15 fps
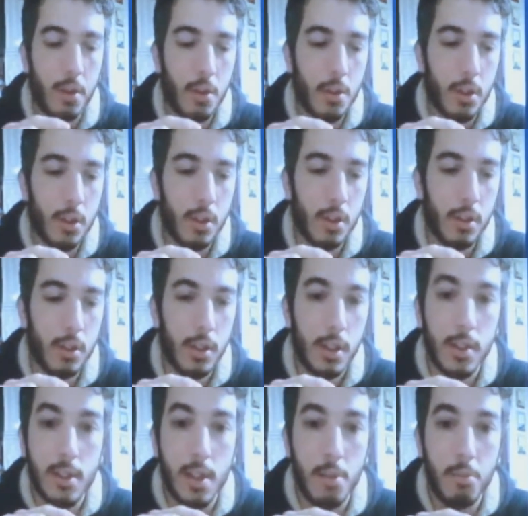or
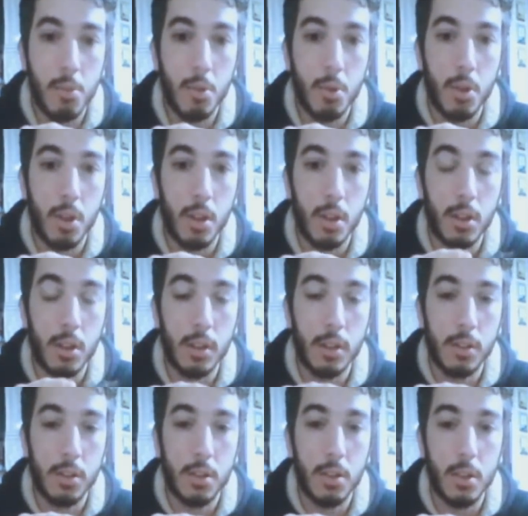Istanbul
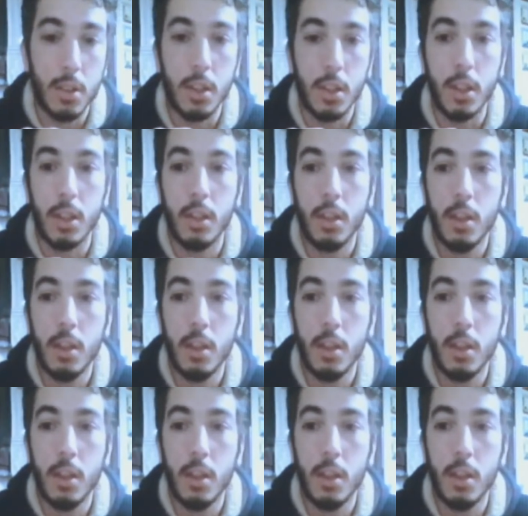in Turkey,